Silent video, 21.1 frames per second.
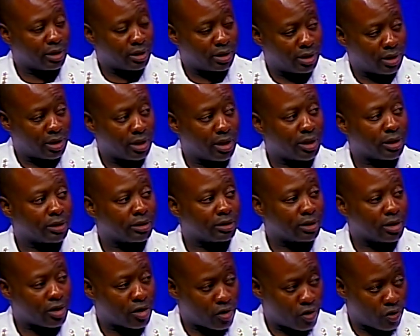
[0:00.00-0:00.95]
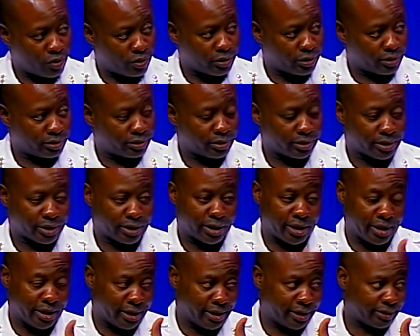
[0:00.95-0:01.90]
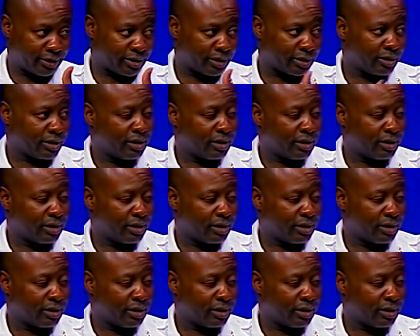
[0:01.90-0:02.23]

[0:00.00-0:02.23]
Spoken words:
gun holder, not guns,